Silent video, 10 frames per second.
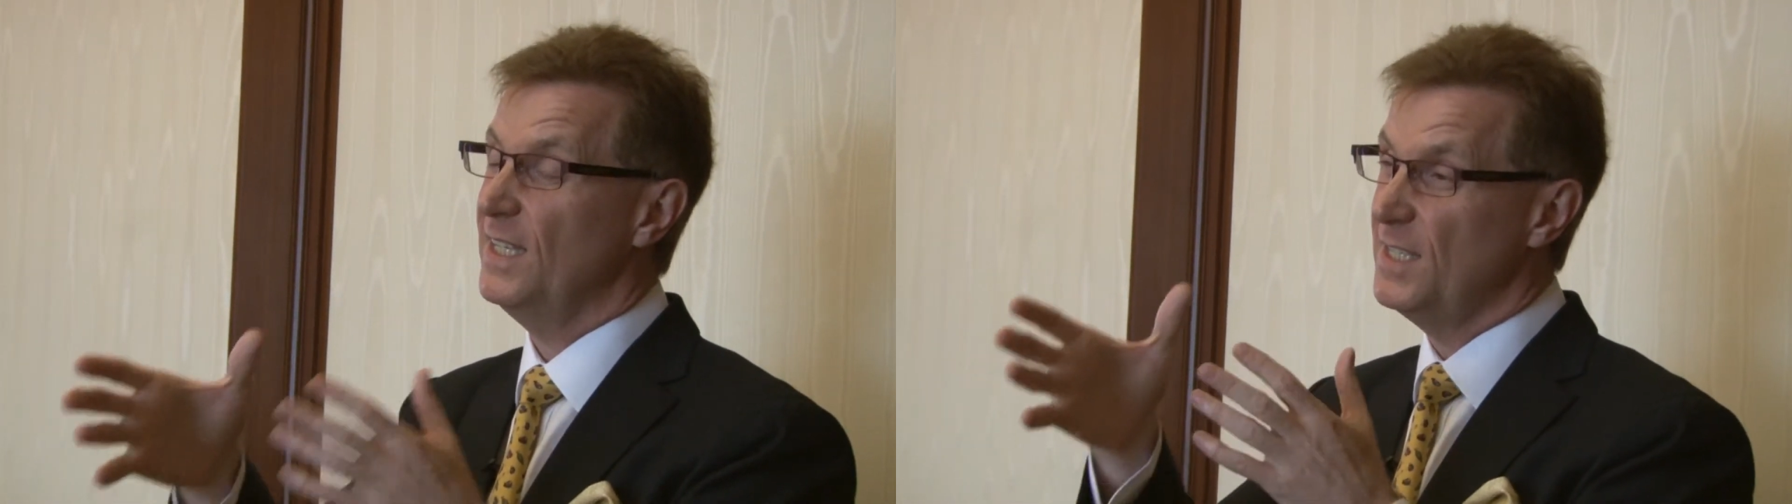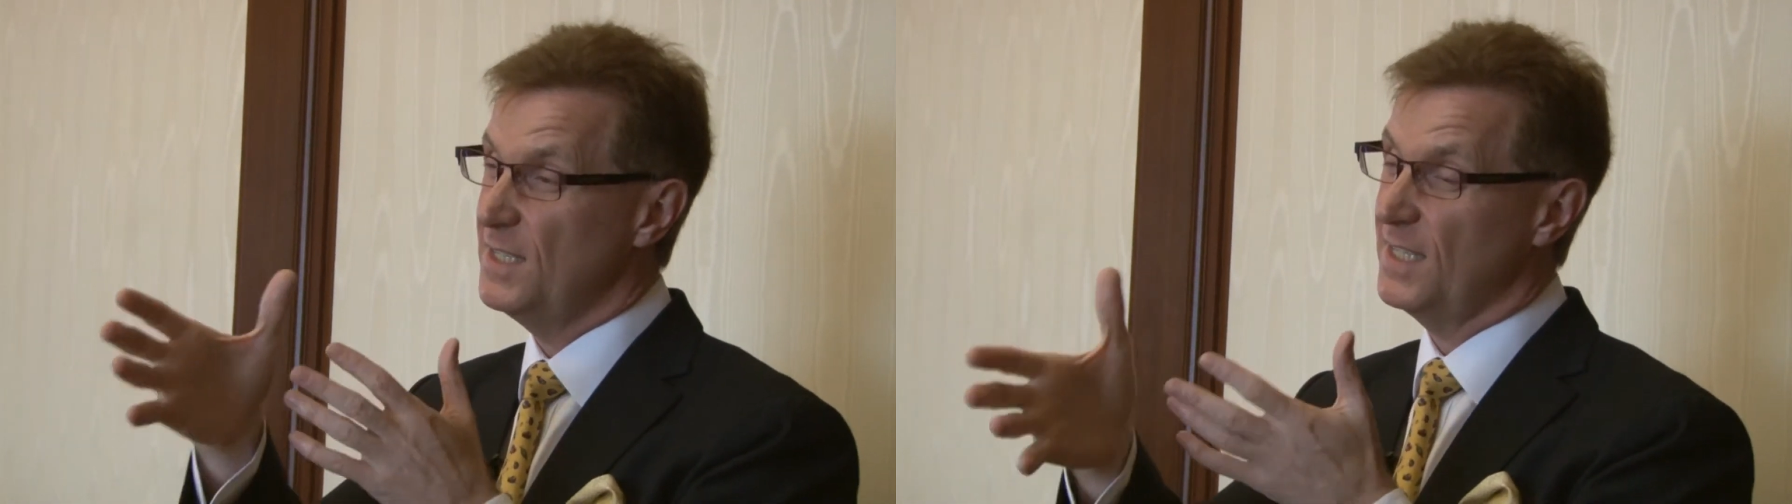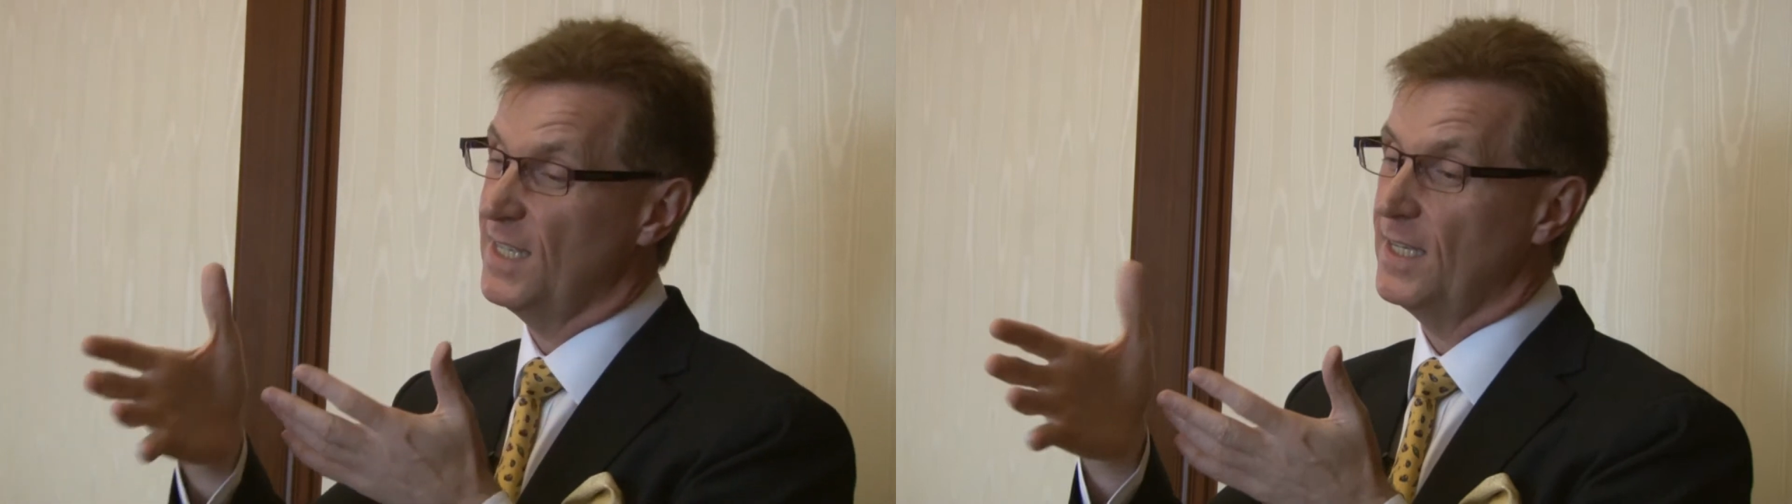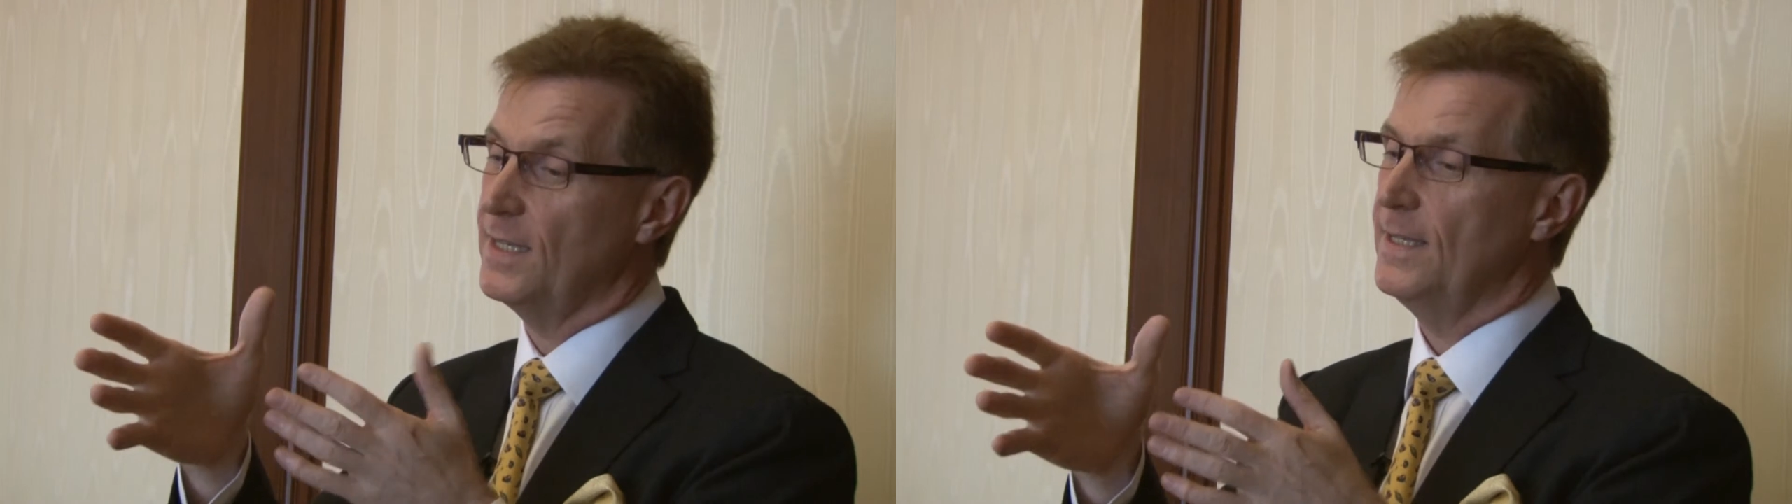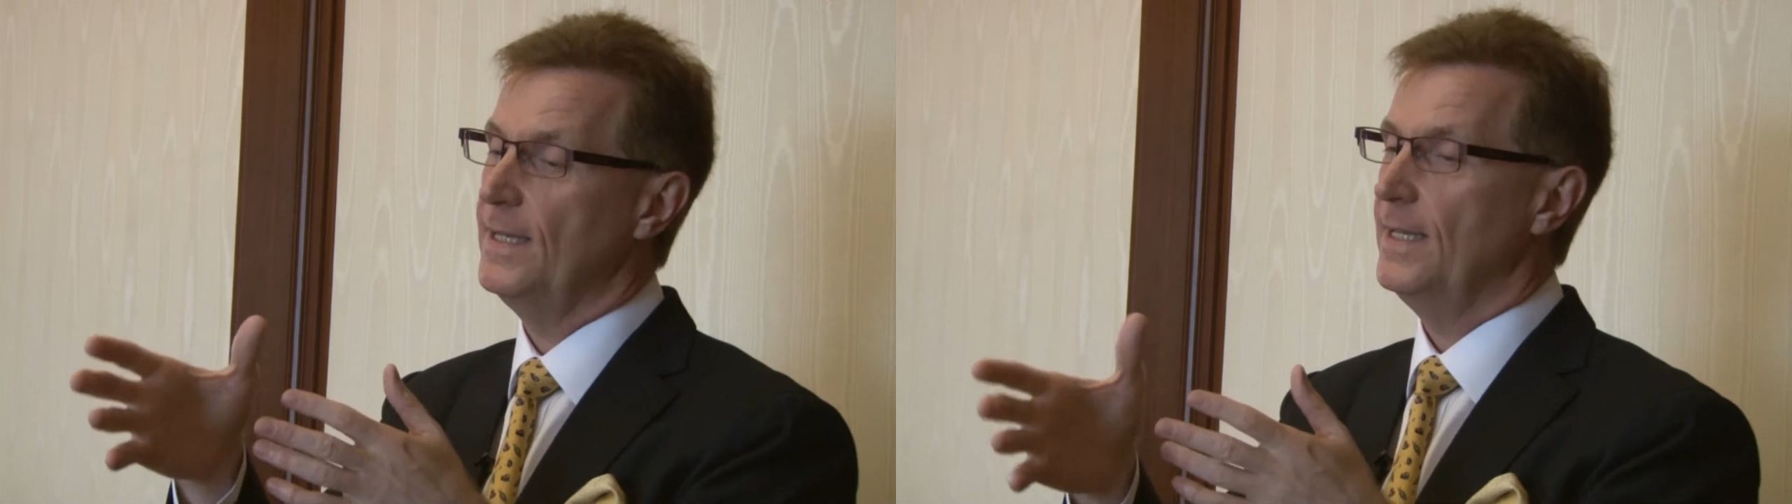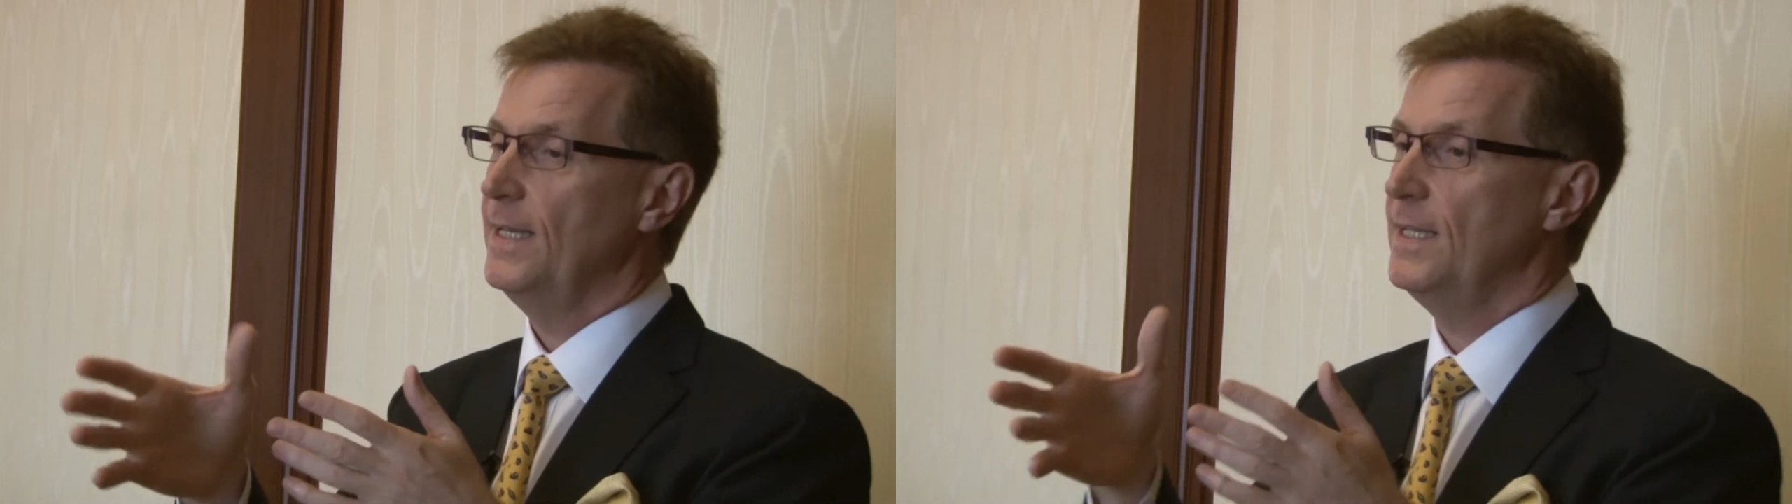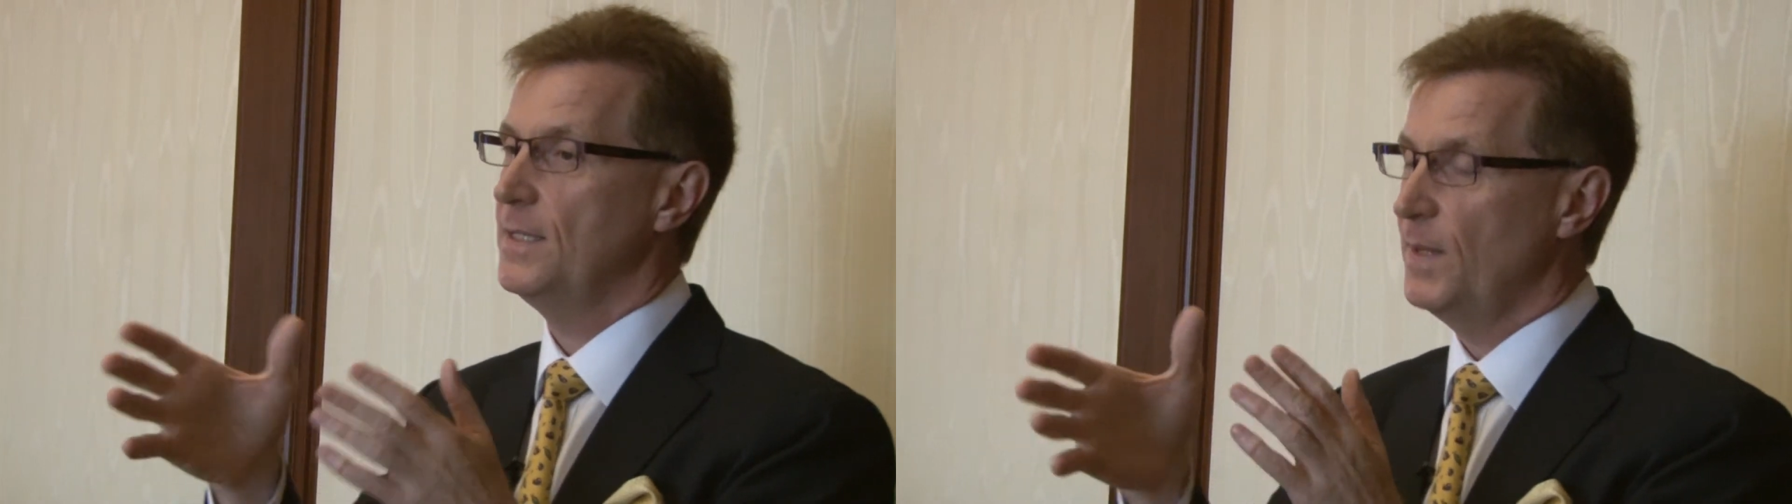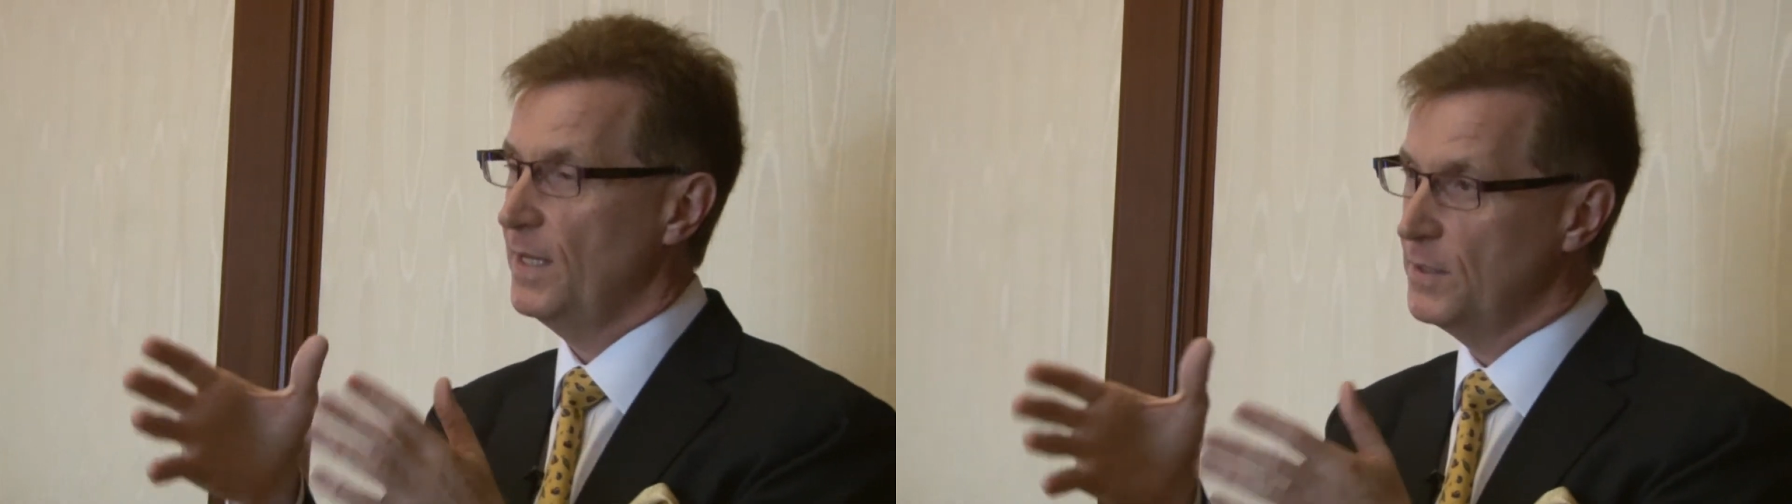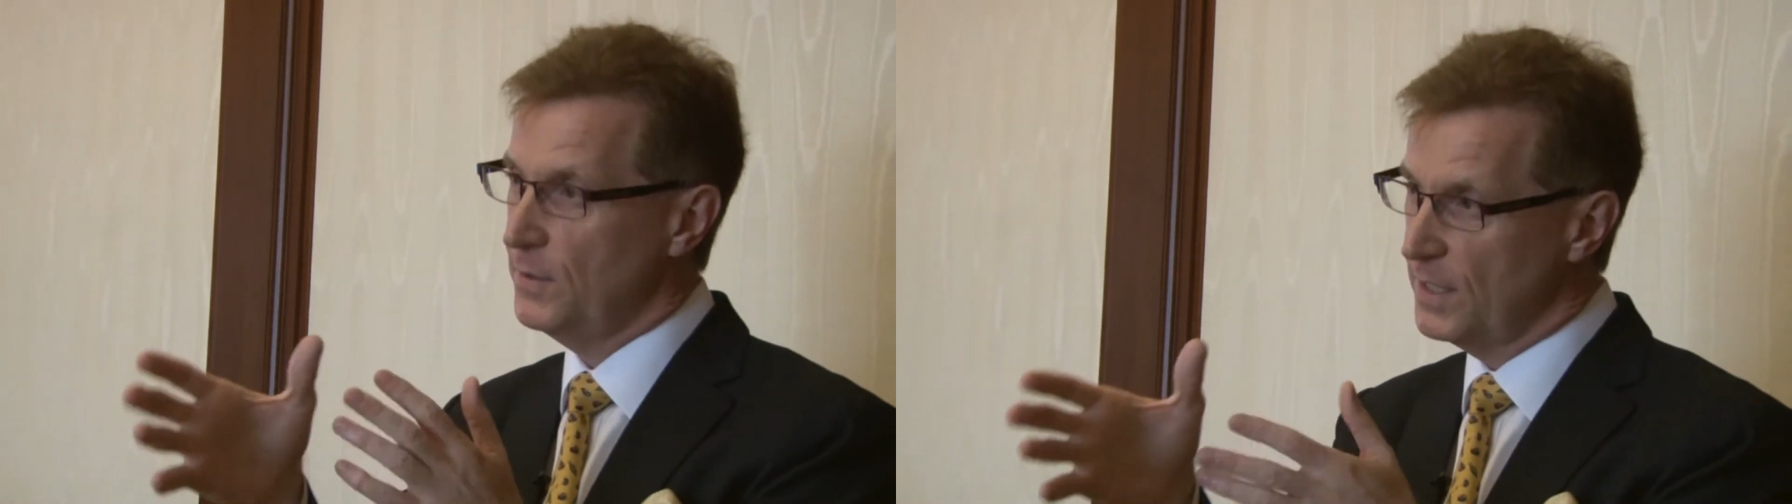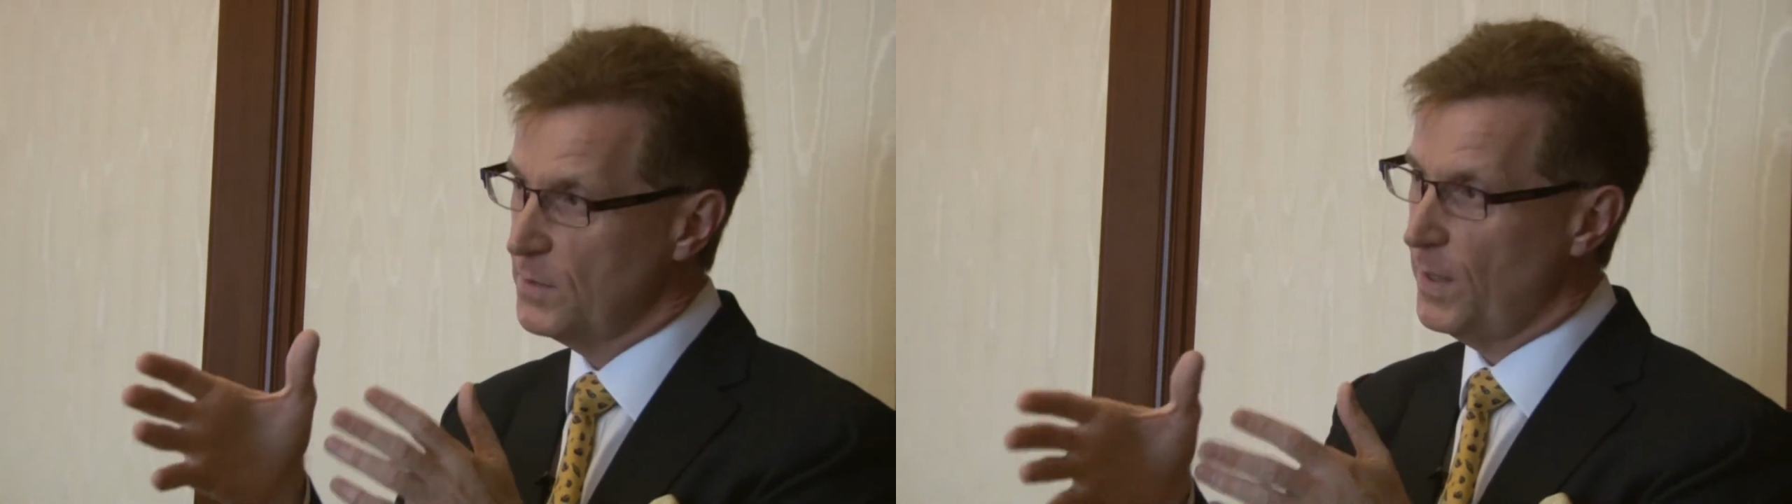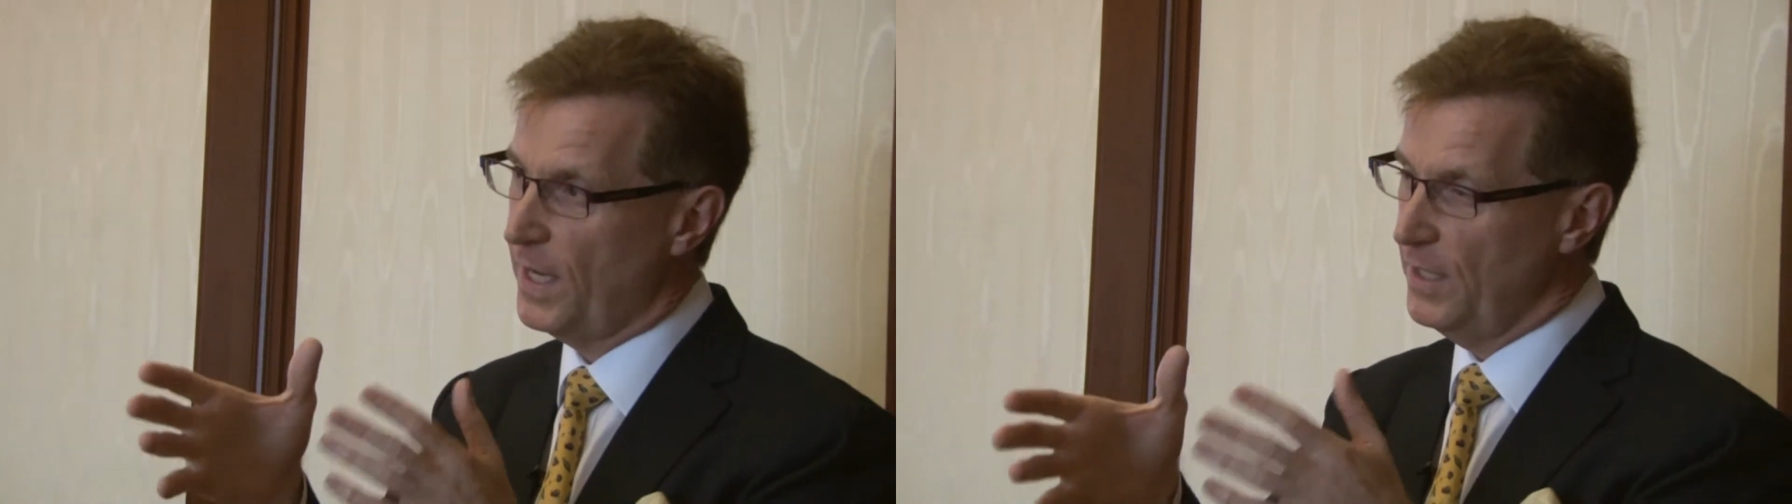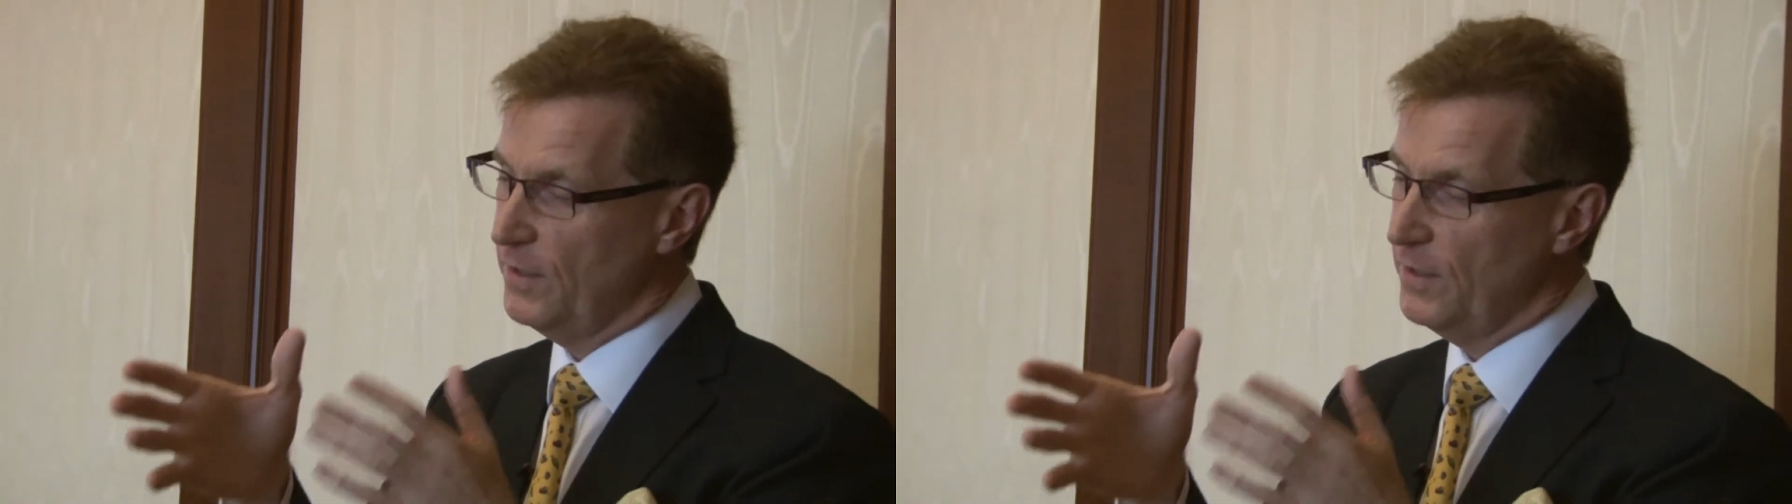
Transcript: is about to expire,